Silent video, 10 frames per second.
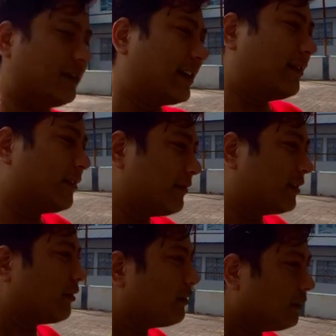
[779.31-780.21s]
get done
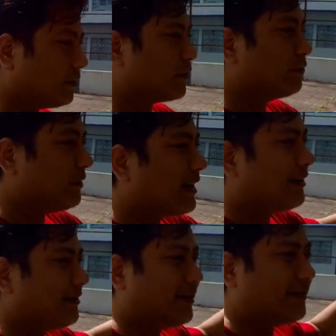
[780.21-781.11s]
with all the shoot that
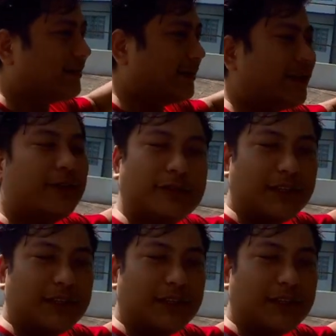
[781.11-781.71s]
is necessary out